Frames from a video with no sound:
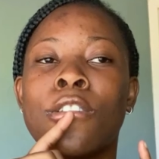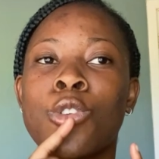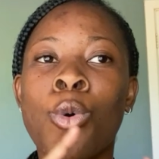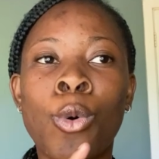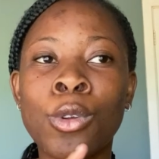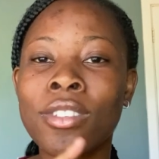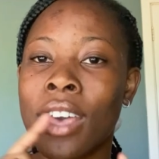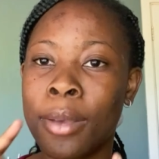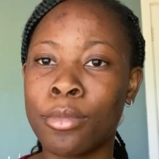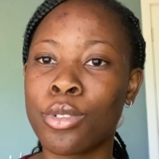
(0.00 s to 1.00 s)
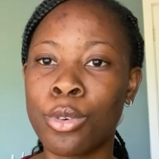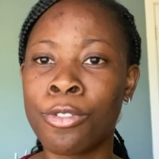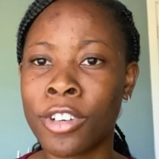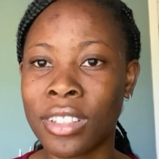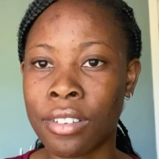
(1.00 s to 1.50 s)
2 times 2
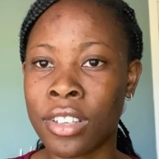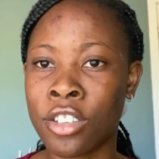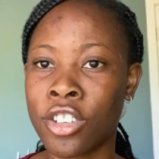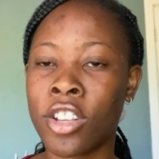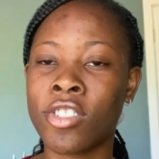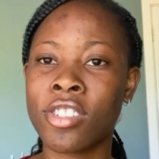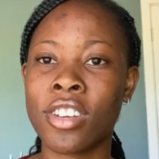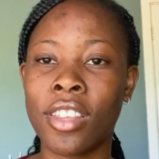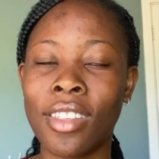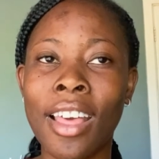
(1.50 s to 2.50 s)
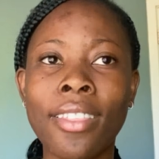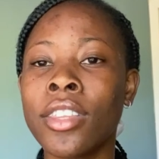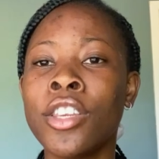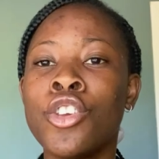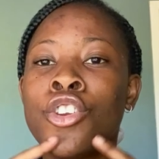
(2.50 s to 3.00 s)
for definition of stress, and
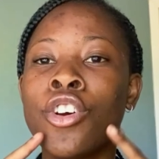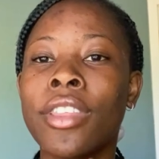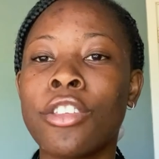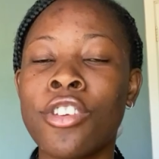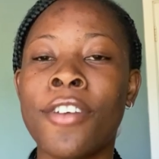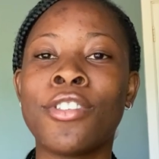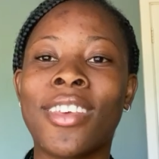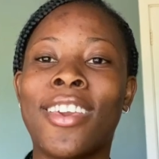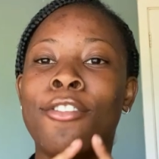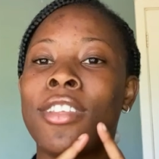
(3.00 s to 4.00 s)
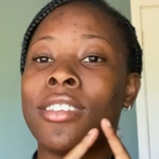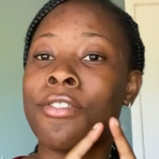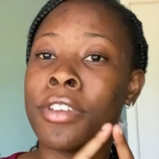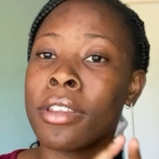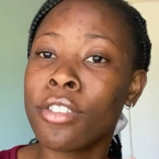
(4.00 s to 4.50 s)
then you know that you have to give the
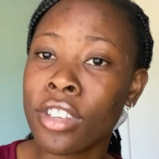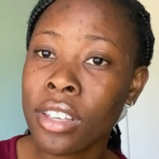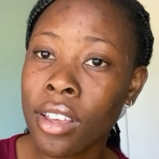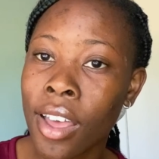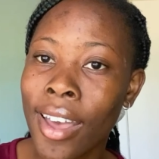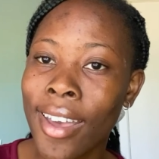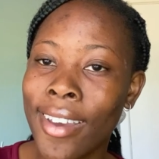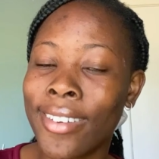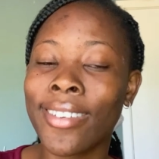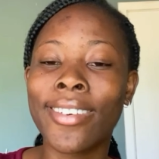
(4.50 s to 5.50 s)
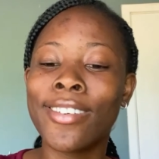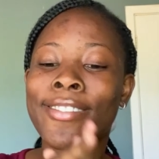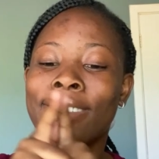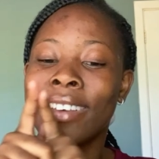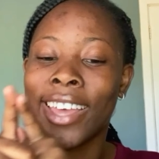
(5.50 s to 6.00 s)
definition and
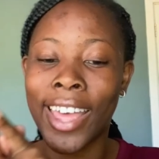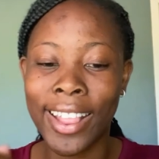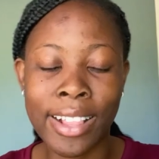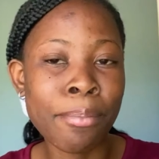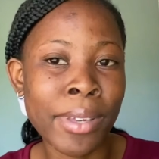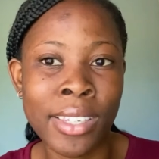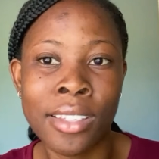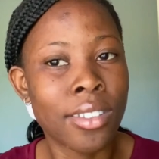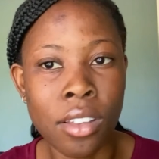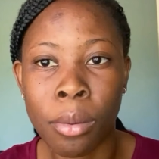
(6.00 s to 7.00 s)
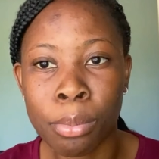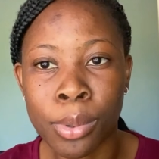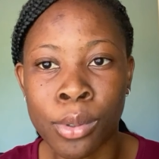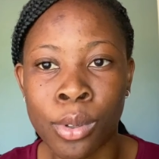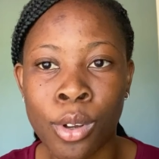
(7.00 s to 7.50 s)
give an
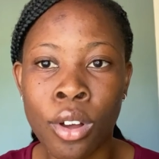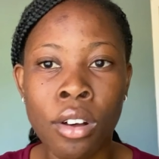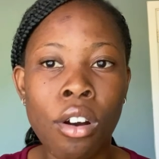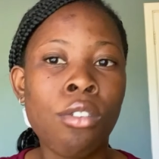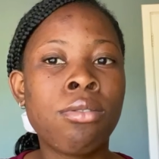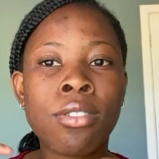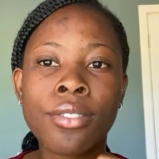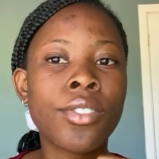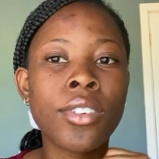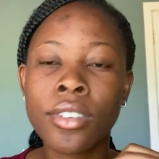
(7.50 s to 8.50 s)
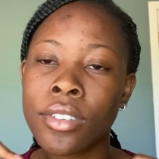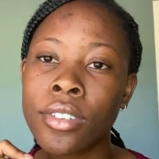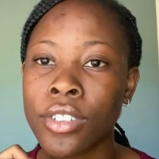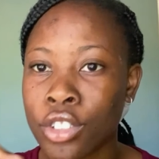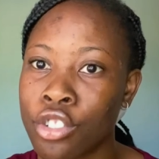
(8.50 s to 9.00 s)
example of
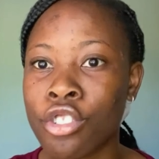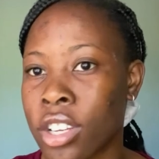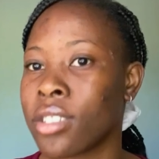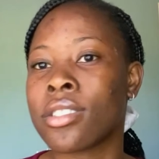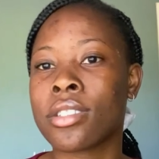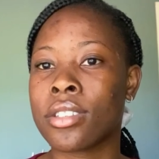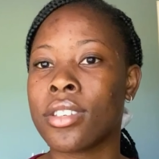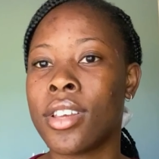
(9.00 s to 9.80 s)
stress.